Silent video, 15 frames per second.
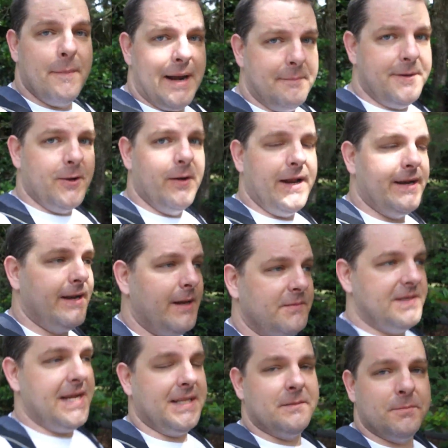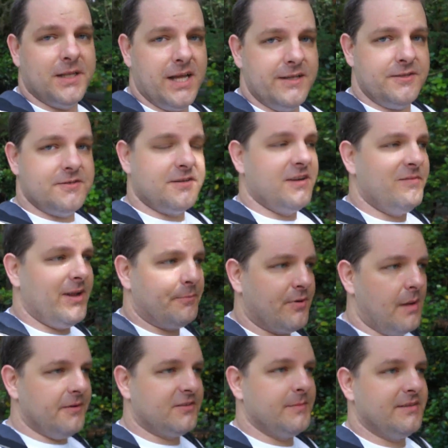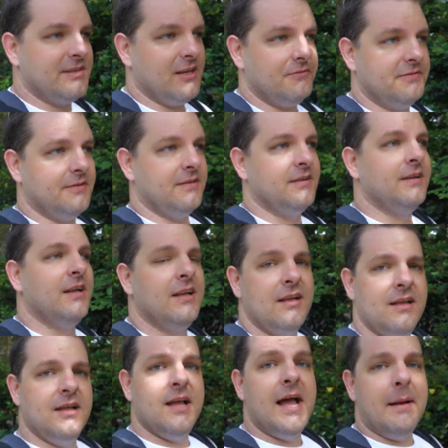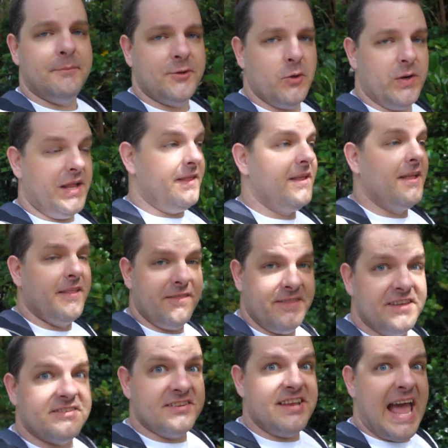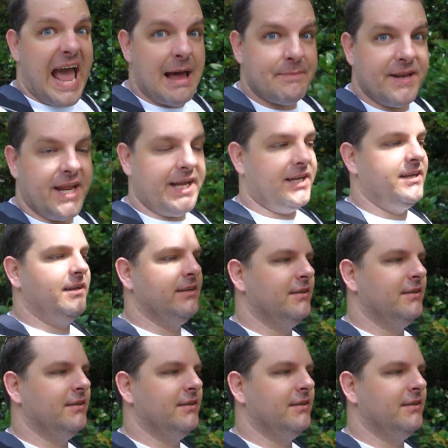but I'm doing it. I'm taking the plunge. I made a promise to myself. I'm doing it. This is happening.